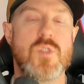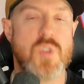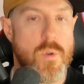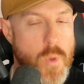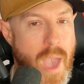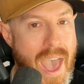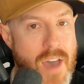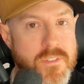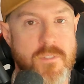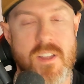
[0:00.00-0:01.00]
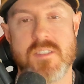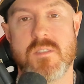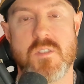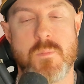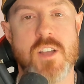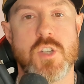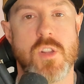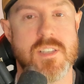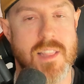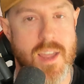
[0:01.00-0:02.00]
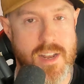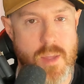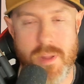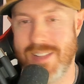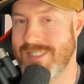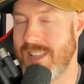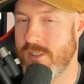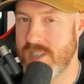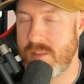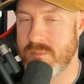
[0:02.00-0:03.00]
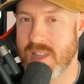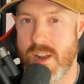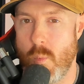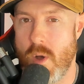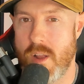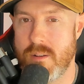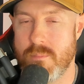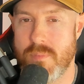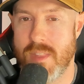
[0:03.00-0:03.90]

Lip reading: So if you have defensive specialists lined up against the other team's line 1,